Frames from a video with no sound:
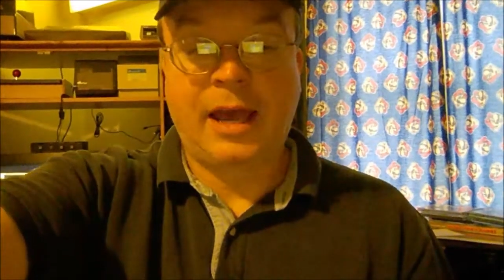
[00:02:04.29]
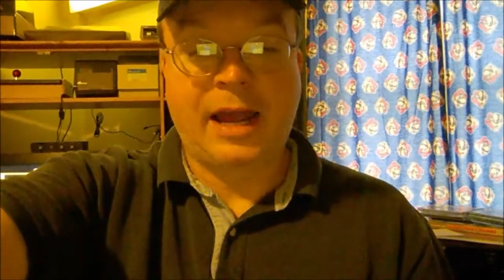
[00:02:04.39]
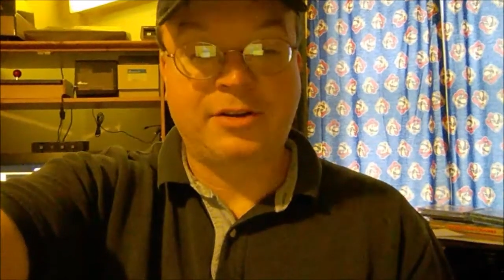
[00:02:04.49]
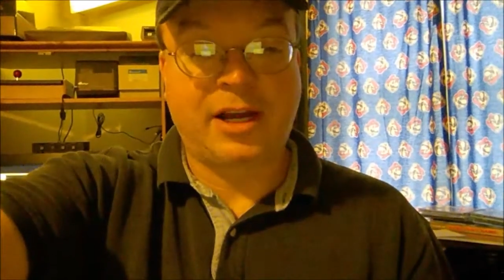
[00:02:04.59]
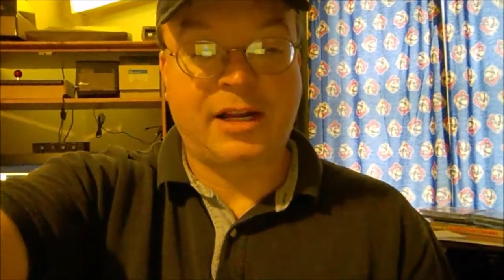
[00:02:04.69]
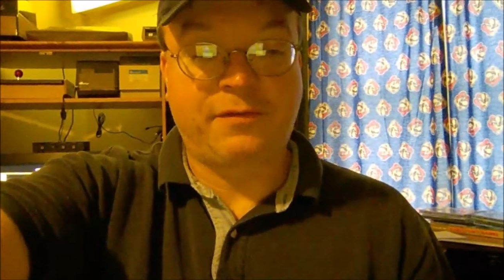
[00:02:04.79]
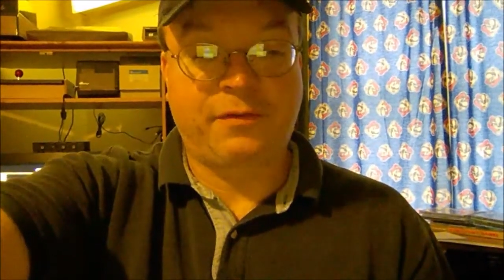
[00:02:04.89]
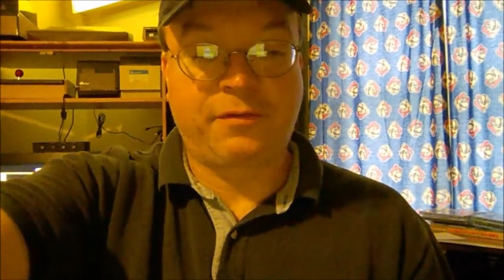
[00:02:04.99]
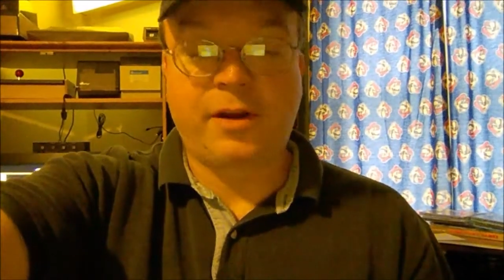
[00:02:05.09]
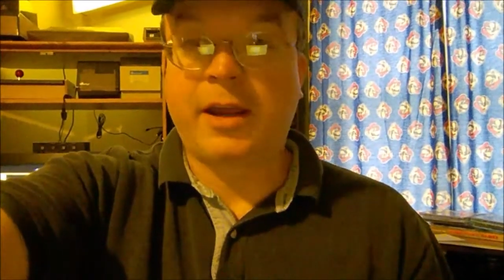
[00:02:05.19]
Actually, I got it for
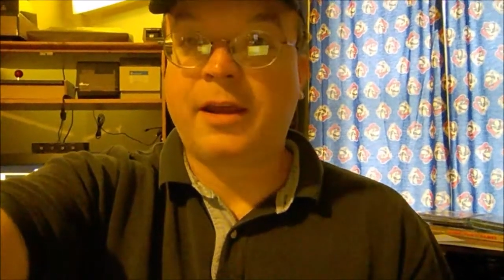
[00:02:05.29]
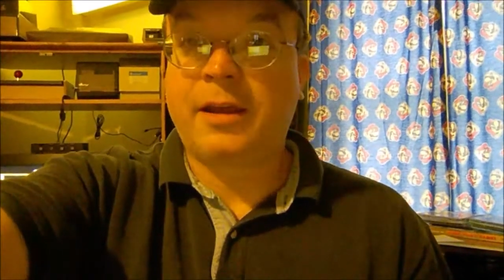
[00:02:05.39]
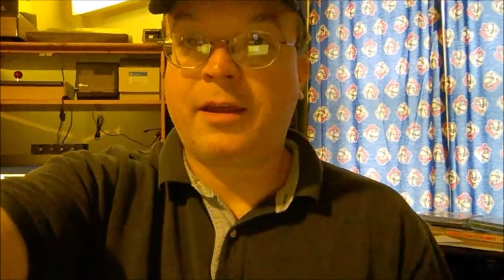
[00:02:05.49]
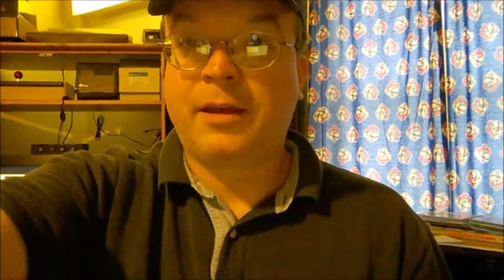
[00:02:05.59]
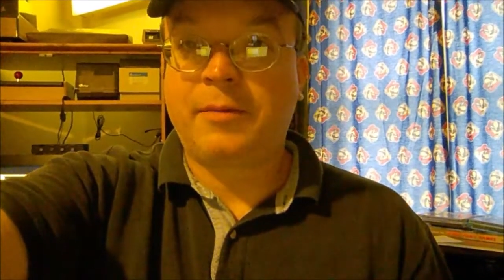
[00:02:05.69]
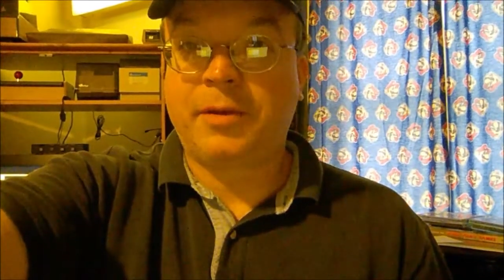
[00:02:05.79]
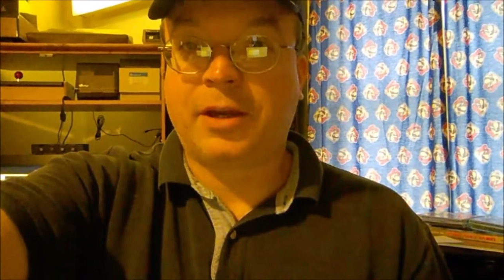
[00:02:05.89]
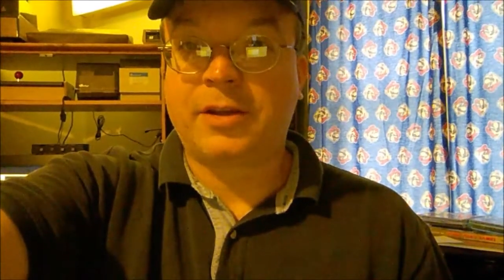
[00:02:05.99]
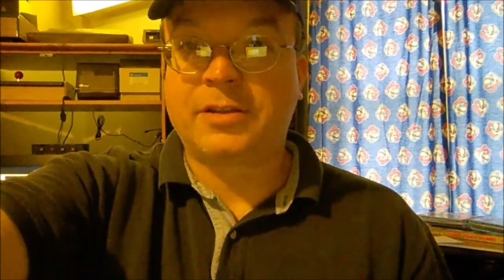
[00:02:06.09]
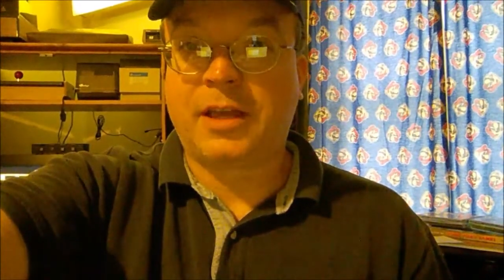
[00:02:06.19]
free
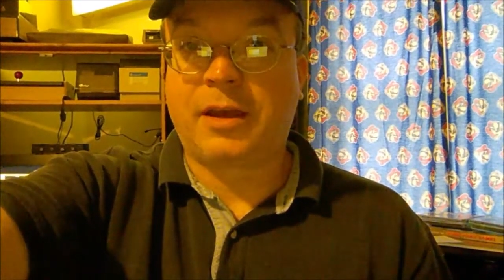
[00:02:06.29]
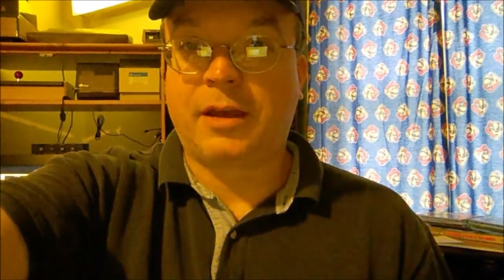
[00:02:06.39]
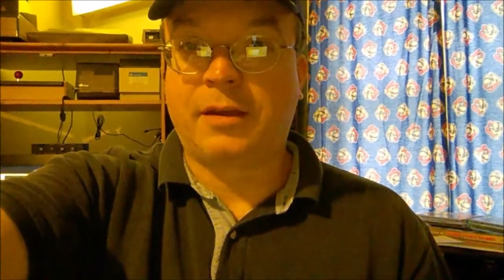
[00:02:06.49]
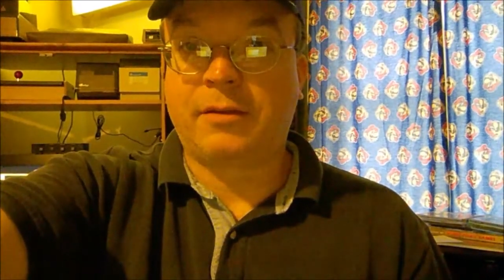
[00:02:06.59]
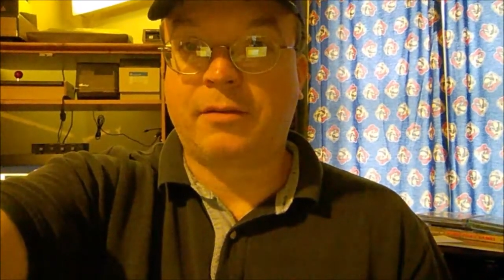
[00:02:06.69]
because they